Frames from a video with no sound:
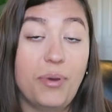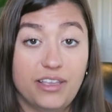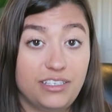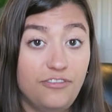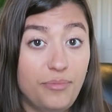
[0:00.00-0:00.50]

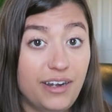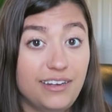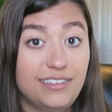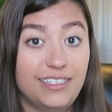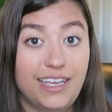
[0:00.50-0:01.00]
positive
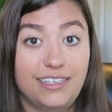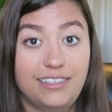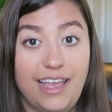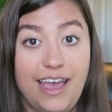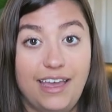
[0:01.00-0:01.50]
pregnancy
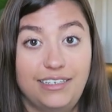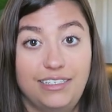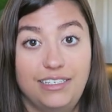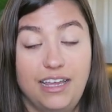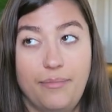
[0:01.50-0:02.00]
test at